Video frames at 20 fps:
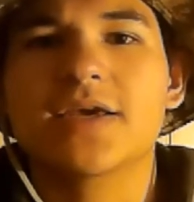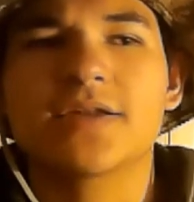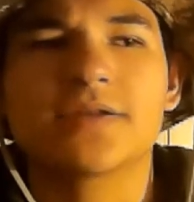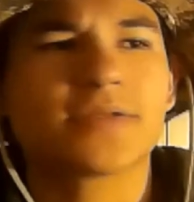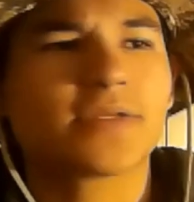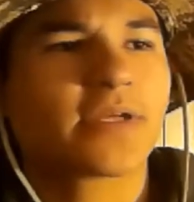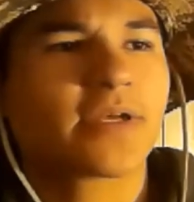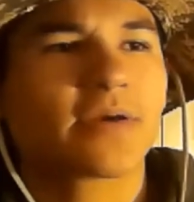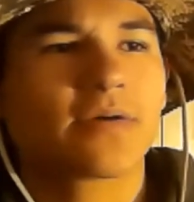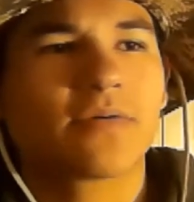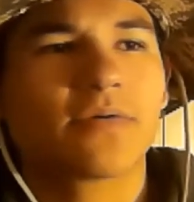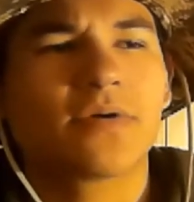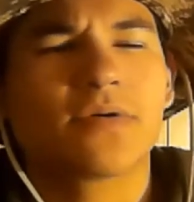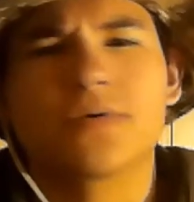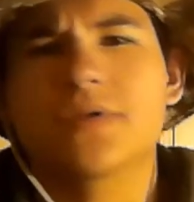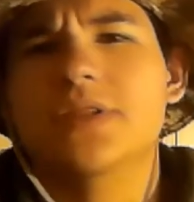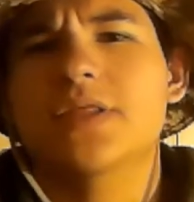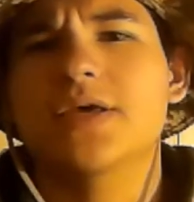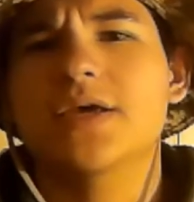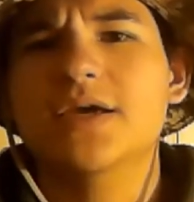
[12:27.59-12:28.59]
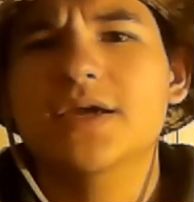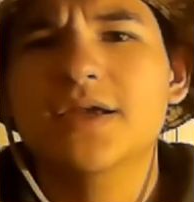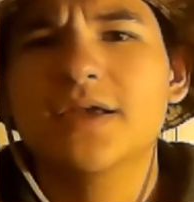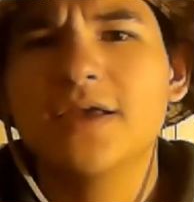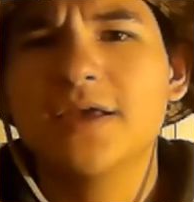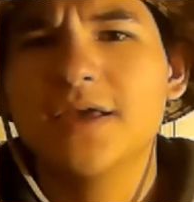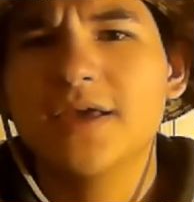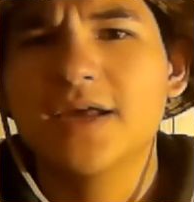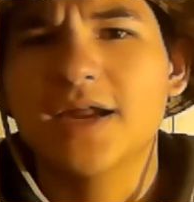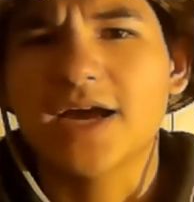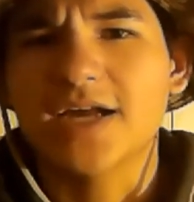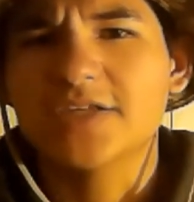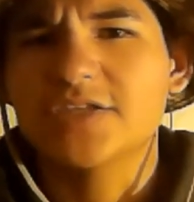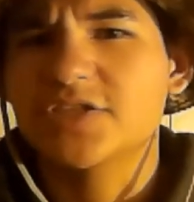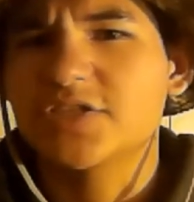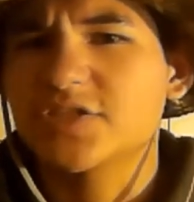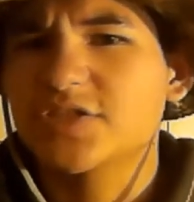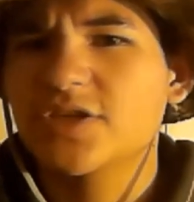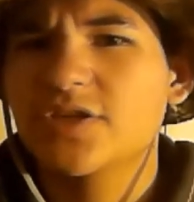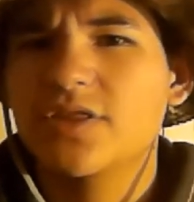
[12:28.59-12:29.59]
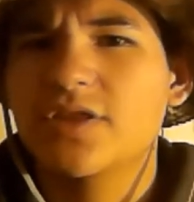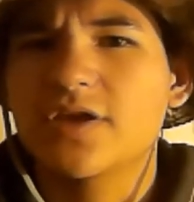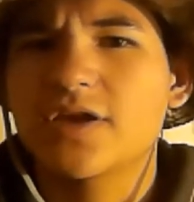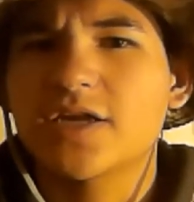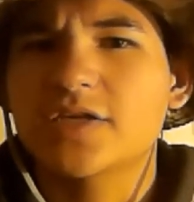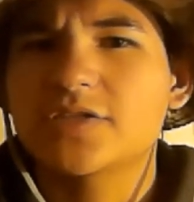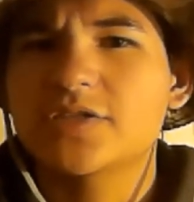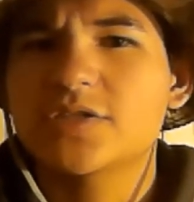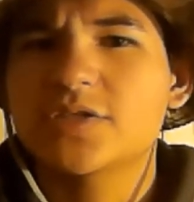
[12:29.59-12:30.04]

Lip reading: I was like, "Well, what the heck?" I just stood there.